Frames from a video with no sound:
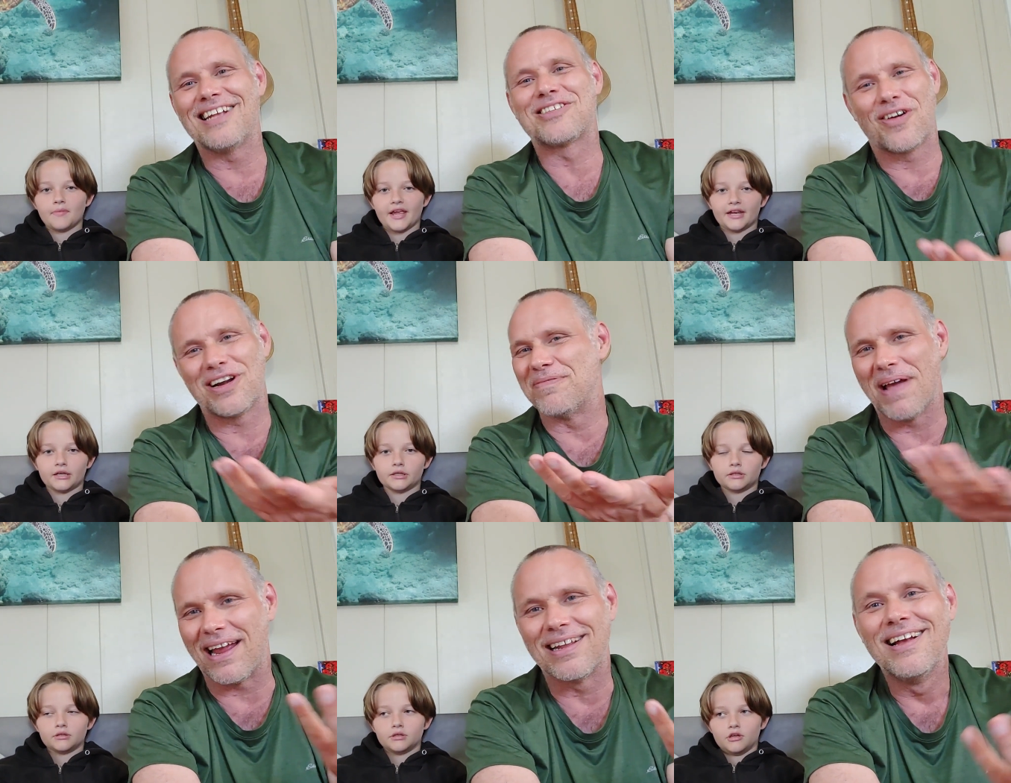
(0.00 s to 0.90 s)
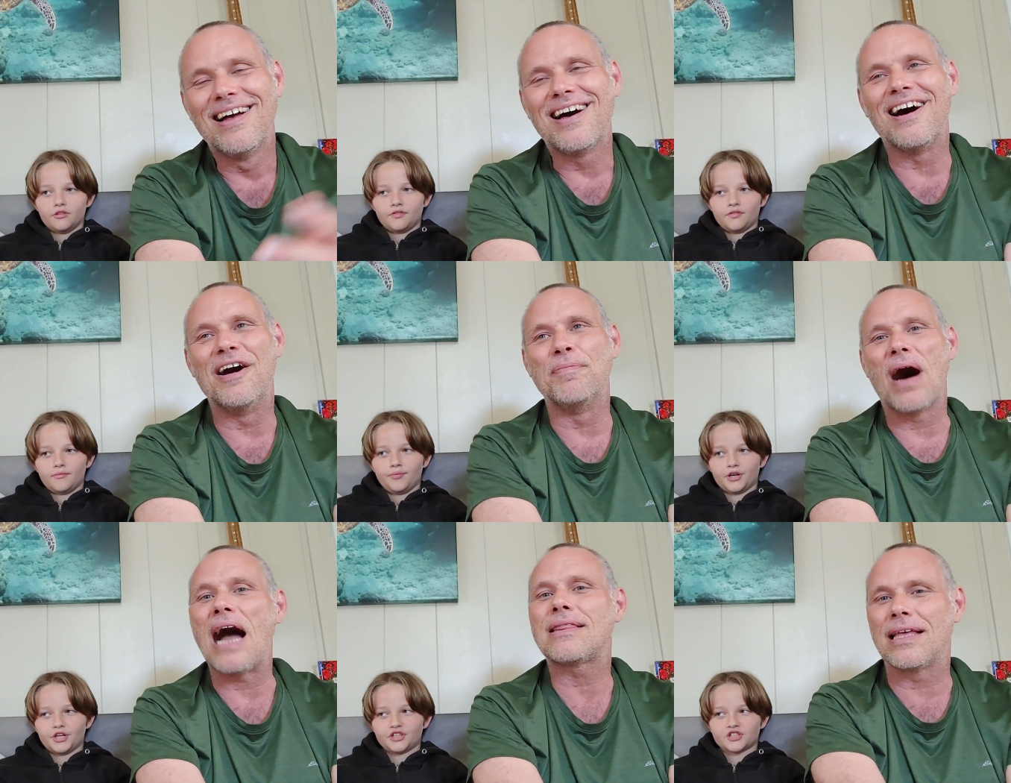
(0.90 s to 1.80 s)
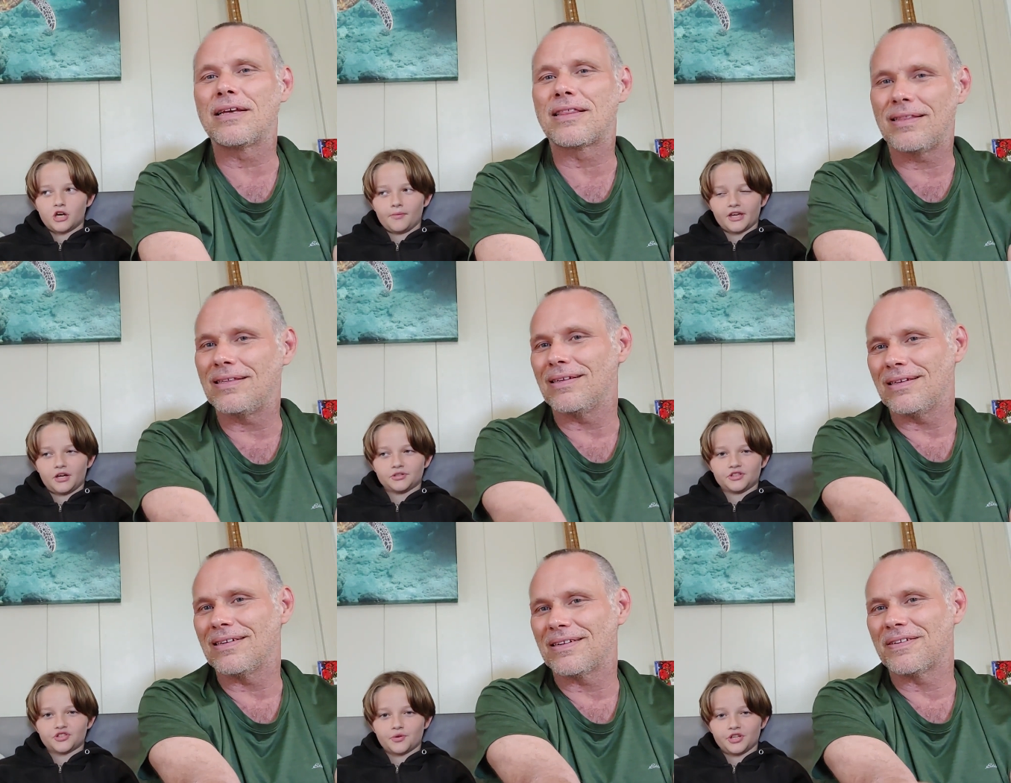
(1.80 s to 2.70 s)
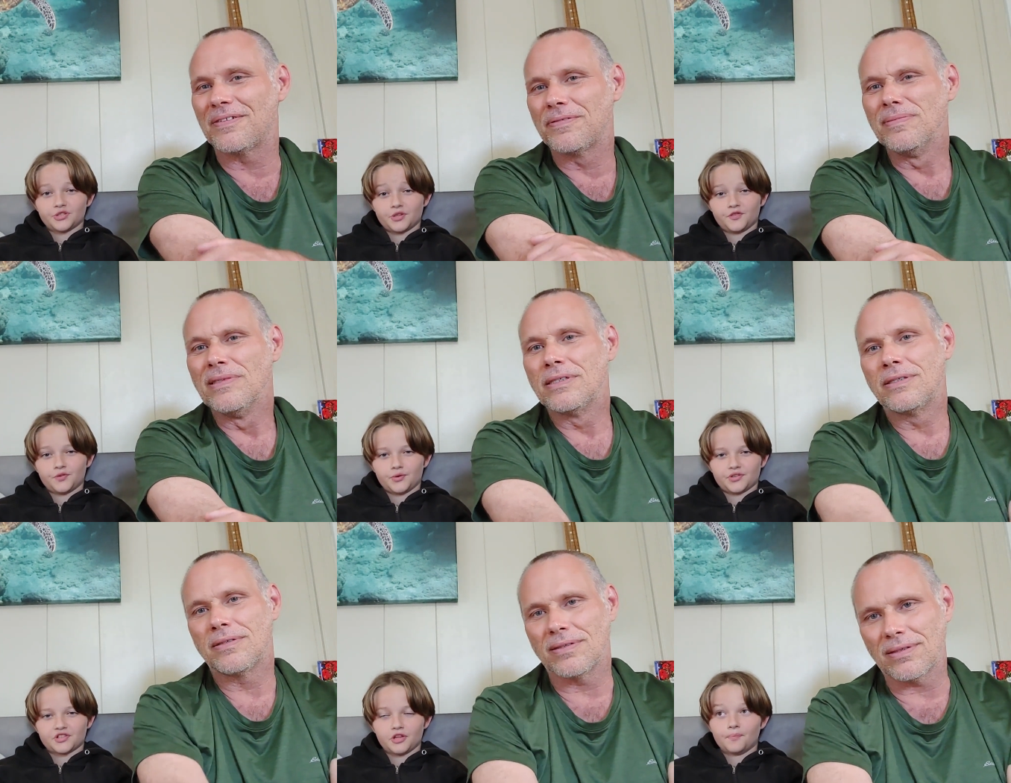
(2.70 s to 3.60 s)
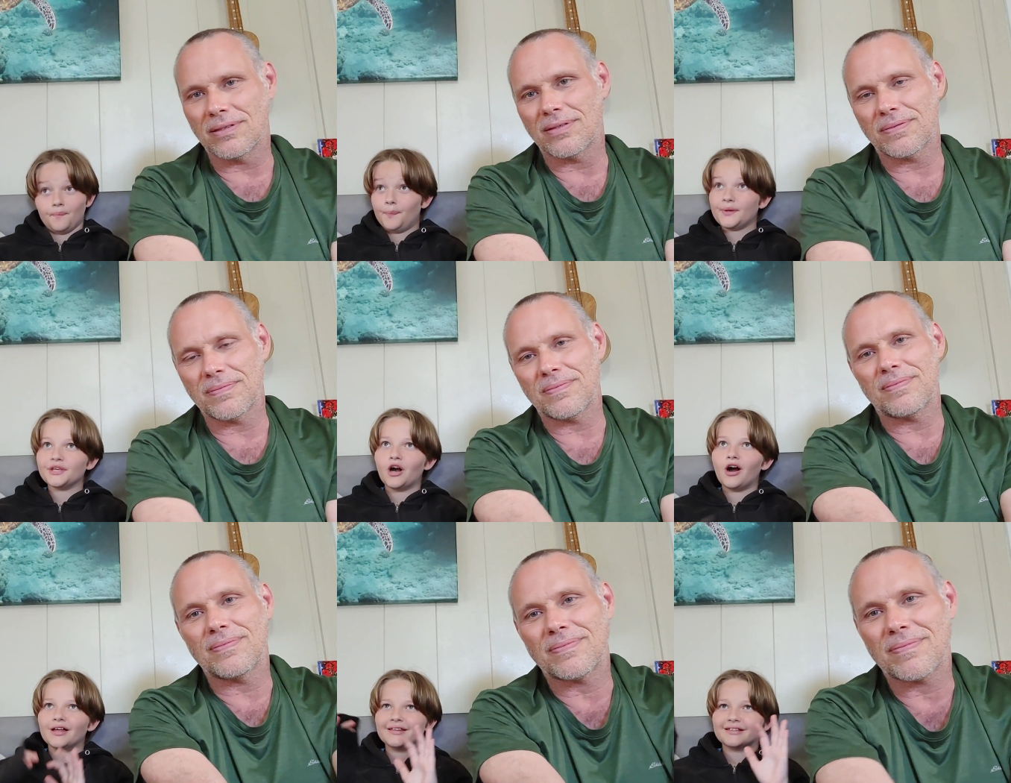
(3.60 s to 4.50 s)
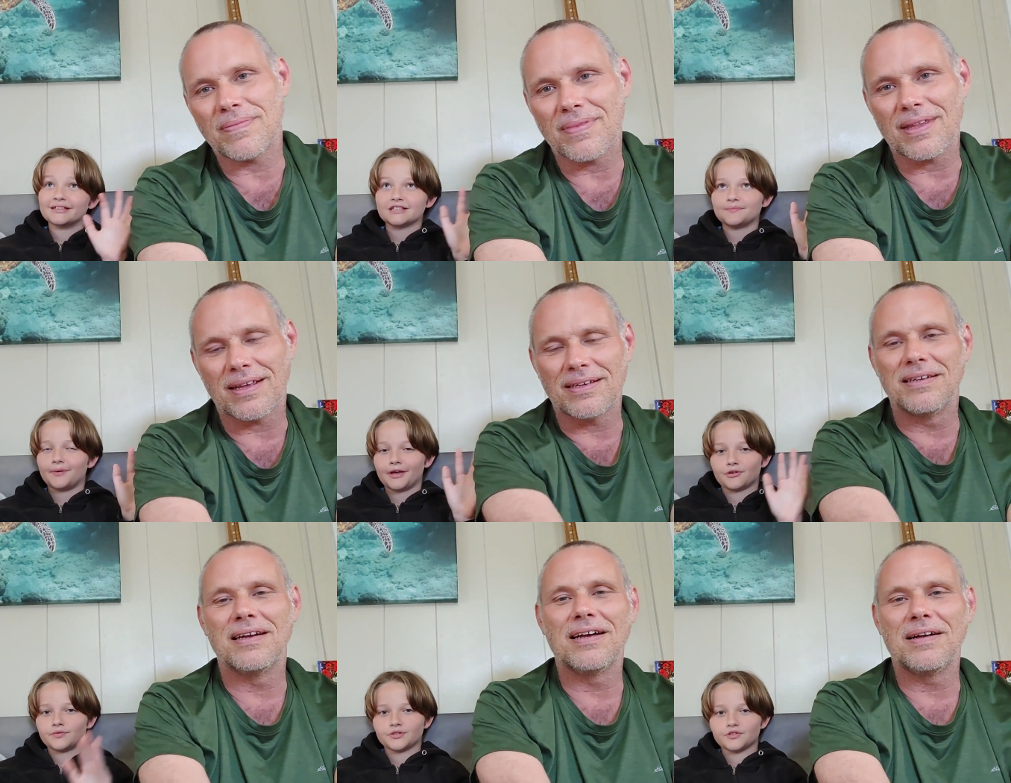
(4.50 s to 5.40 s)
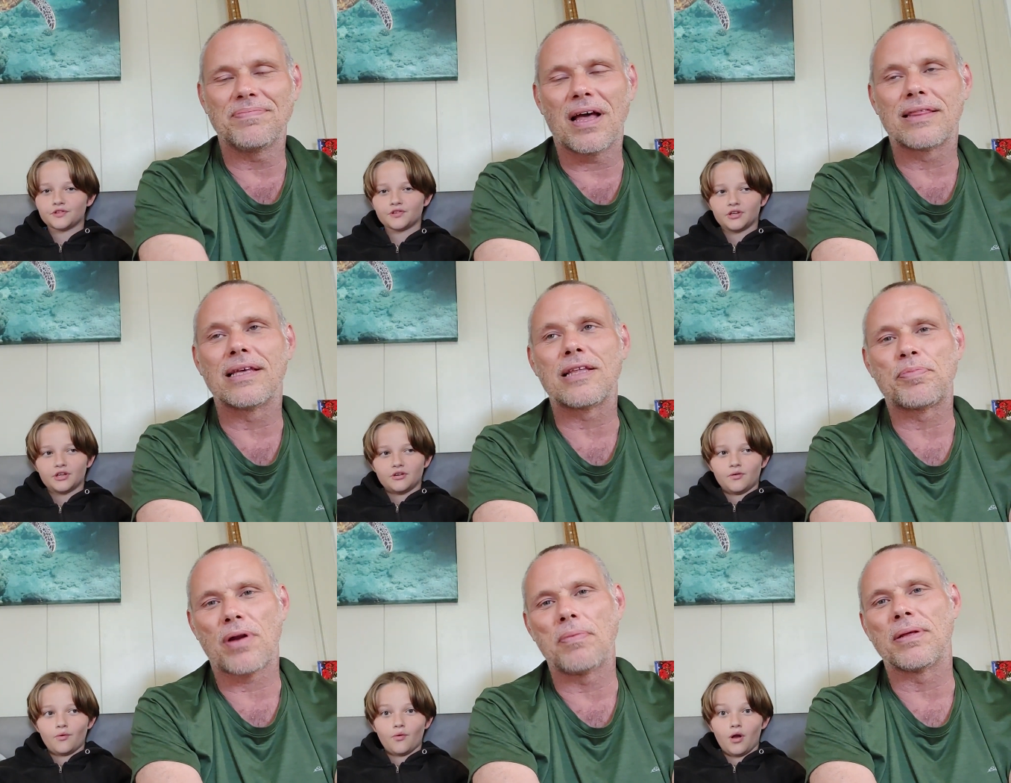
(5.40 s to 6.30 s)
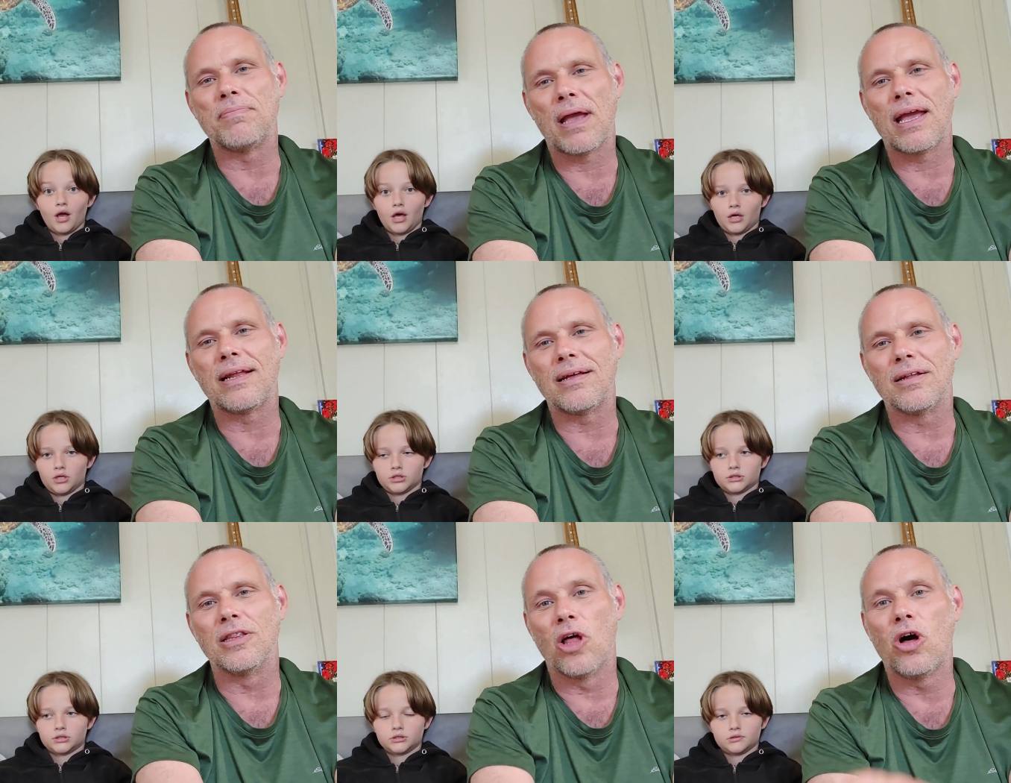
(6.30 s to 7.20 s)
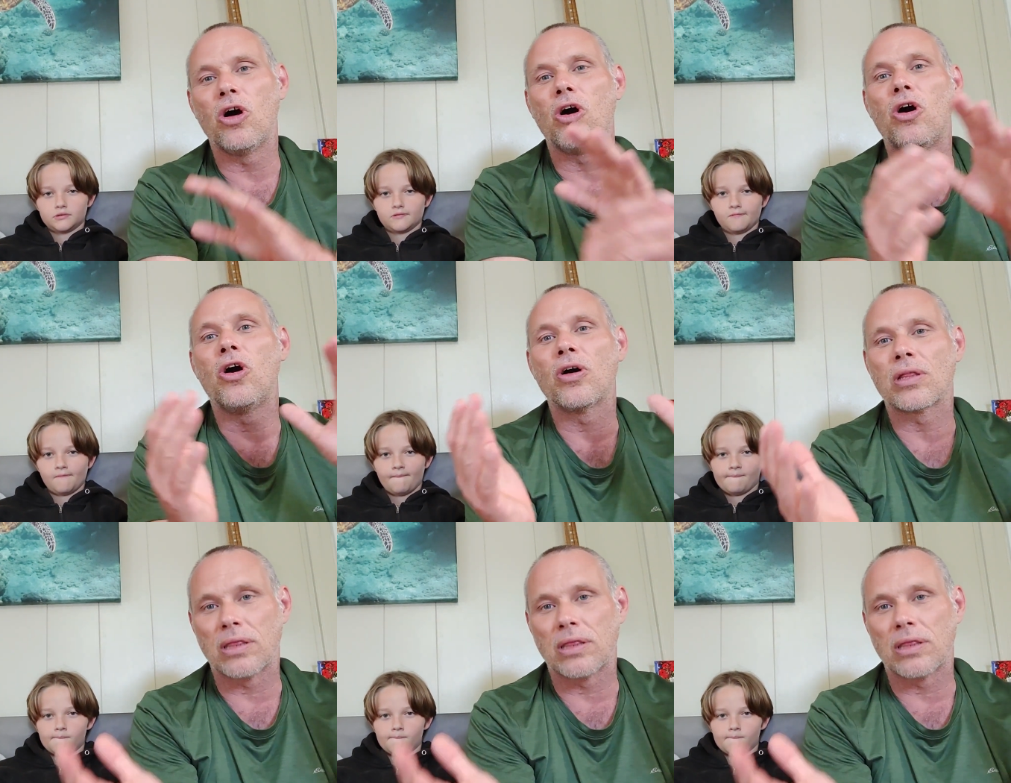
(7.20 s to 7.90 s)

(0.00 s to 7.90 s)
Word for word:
Speaker 1: it's already made. Um, but I it's think coming
Speaker 2: out in 2024. It's called Beyond the Spider Verse. Yeah, I think
Speaker 1: they probably Whoa. made a long